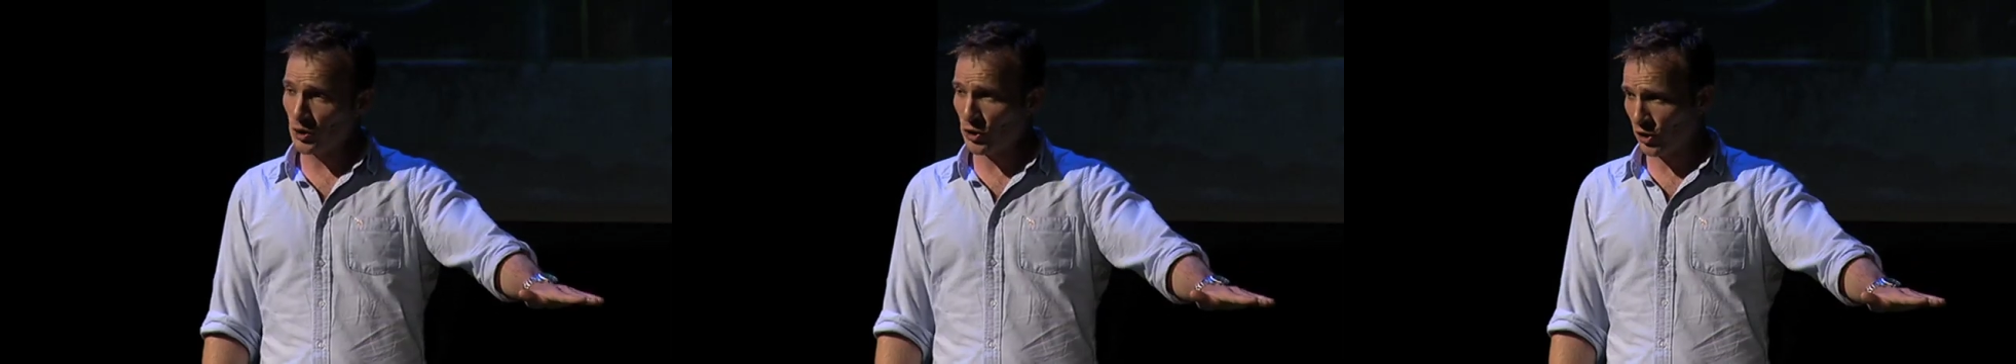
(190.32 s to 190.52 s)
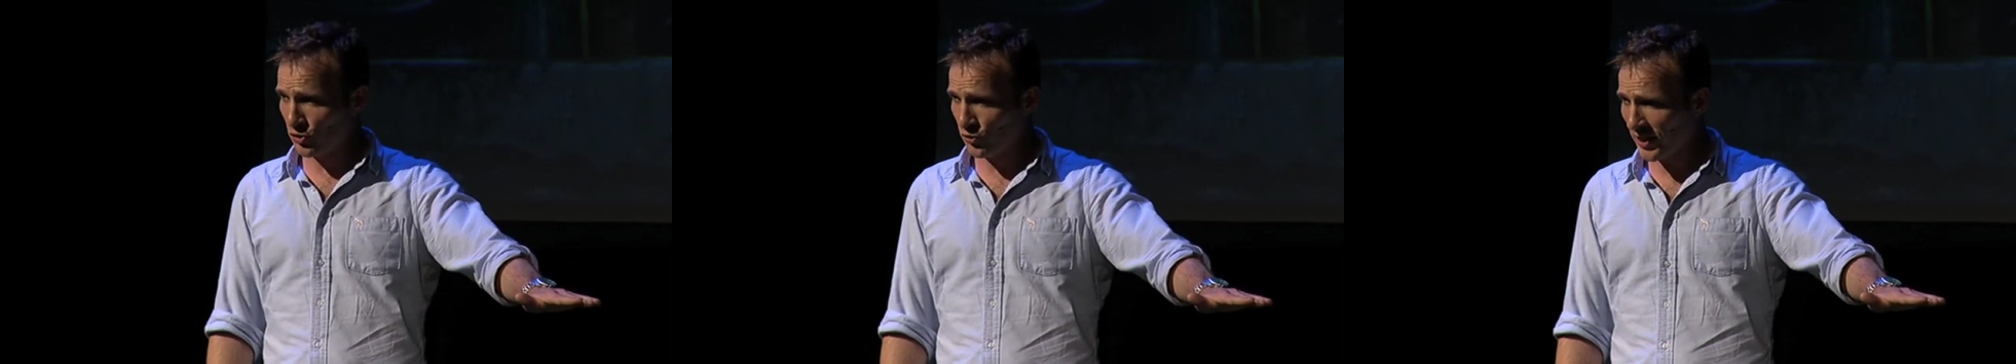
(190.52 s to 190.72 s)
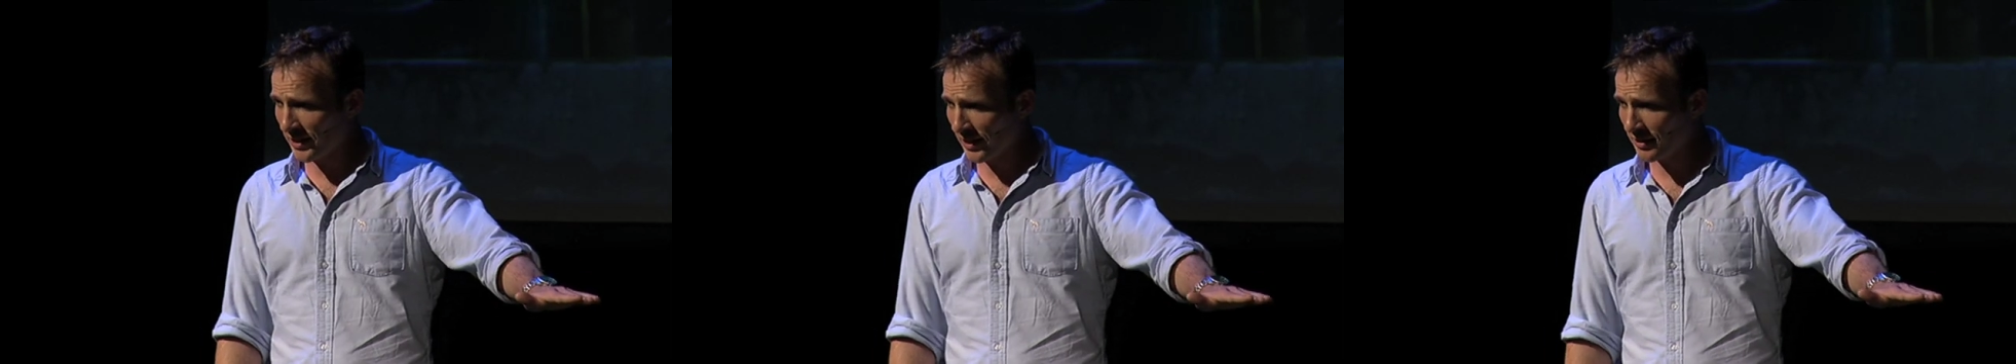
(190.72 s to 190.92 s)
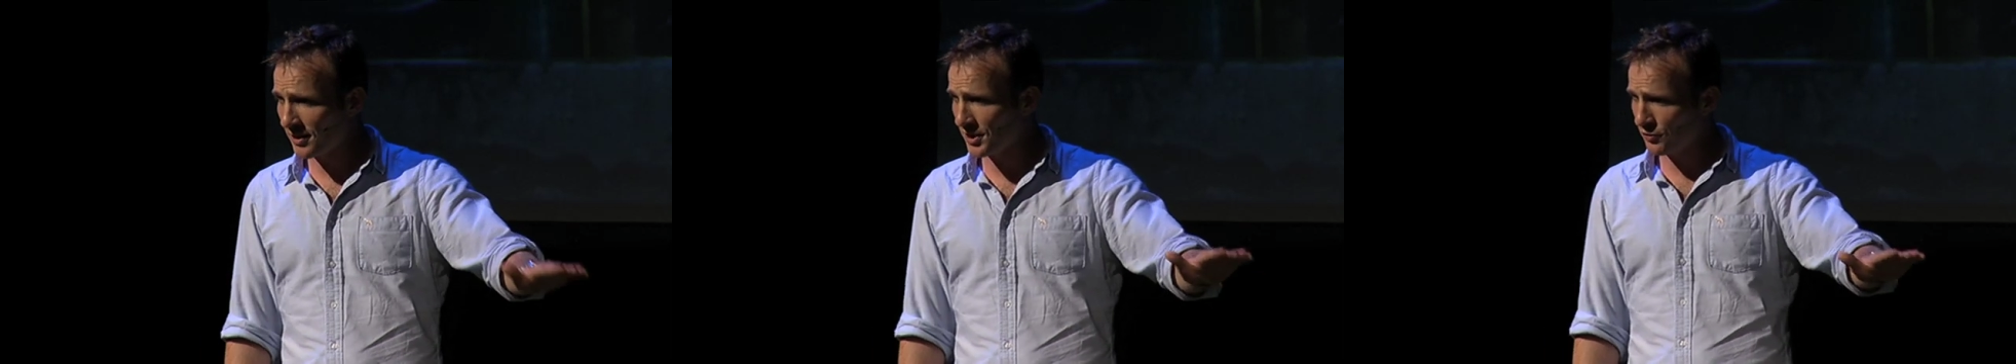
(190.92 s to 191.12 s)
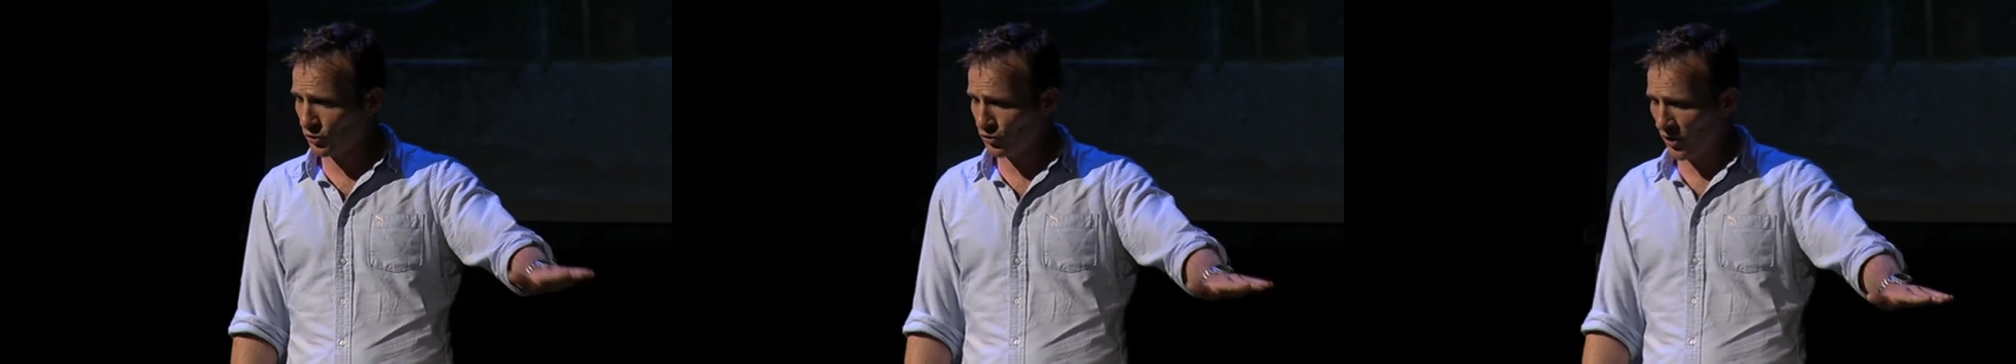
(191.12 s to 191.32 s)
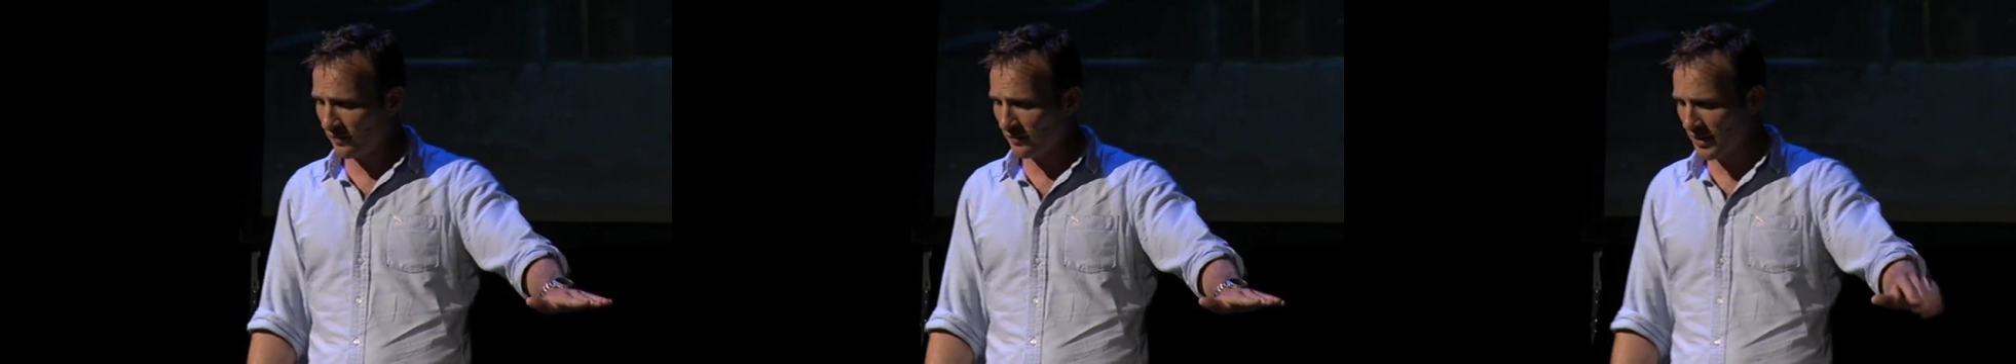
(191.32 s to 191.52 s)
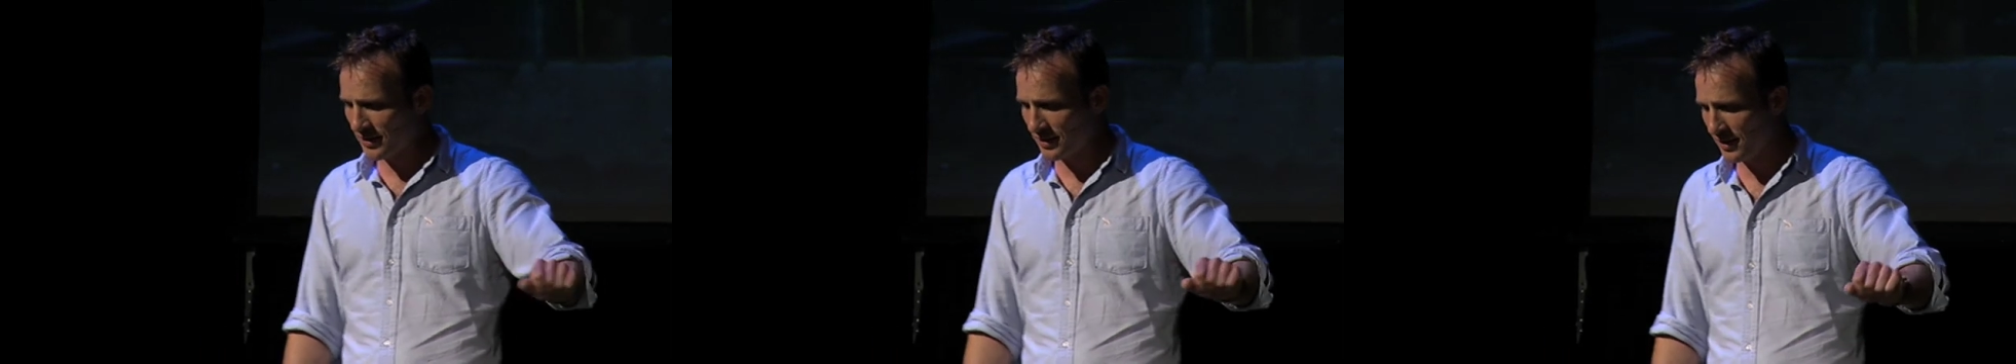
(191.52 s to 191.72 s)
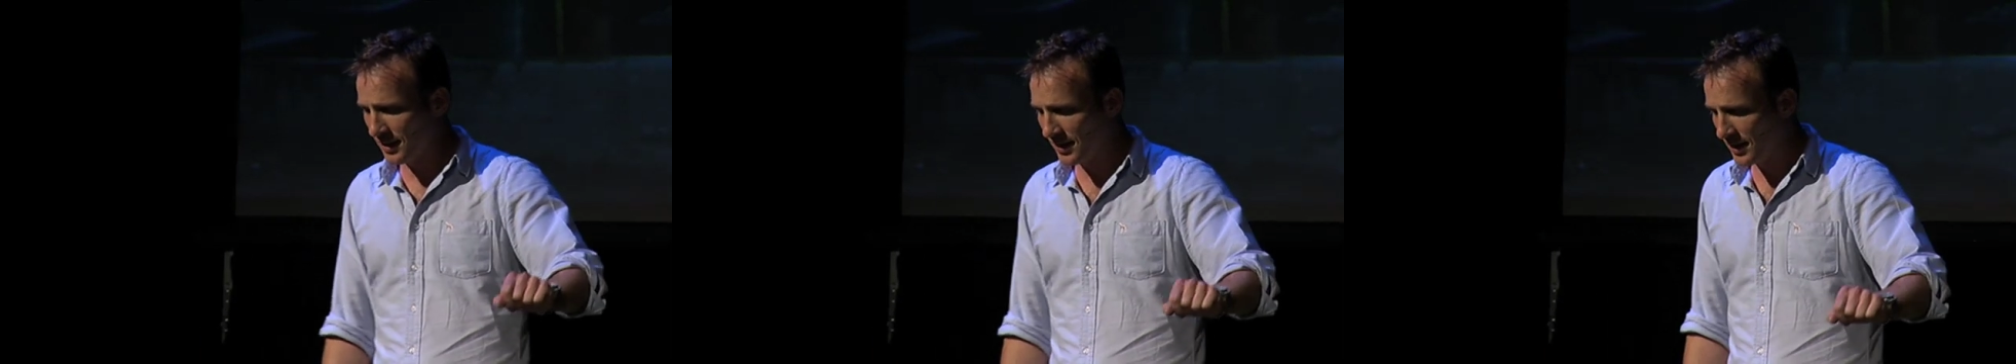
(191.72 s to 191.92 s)
You can drink it, it's for
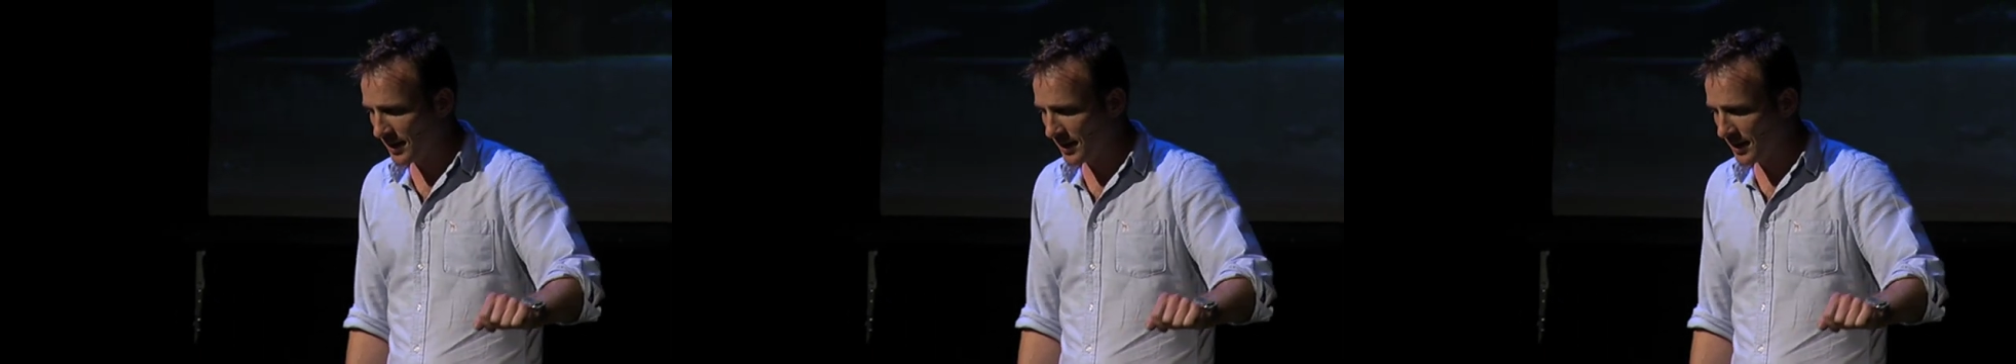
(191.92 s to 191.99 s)
travelers,